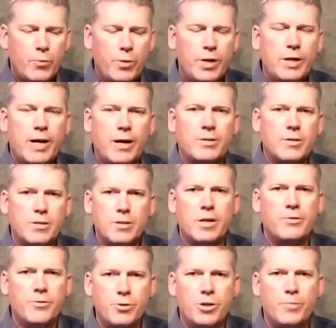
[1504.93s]
We denounce the
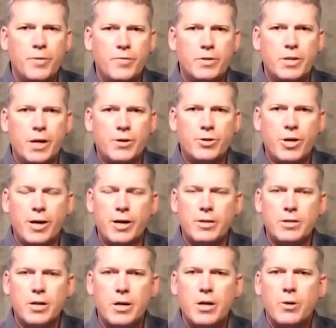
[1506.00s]
censorship of the tech
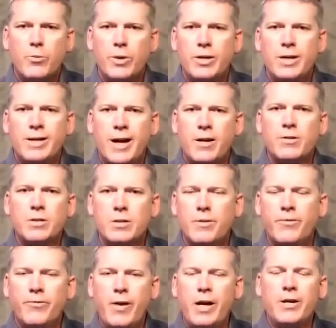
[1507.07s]
giants. We denounce the
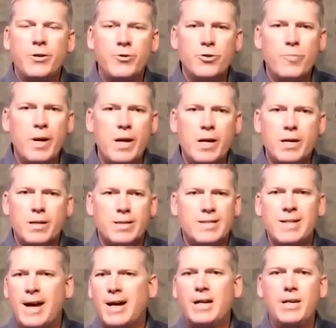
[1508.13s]
fake news media that's
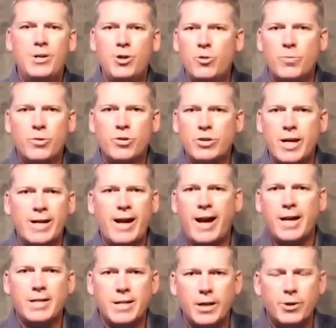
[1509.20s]
92%
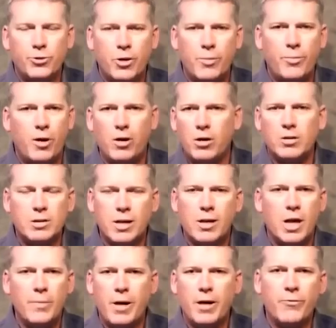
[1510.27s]
anti-Trump all the
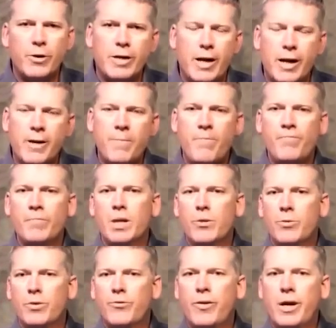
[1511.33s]
time, every day,
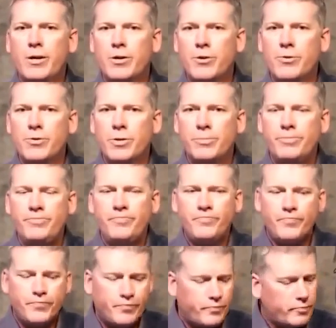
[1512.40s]
with fake news.
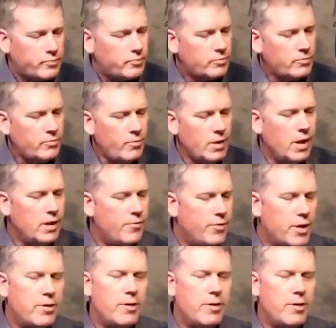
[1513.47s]
And if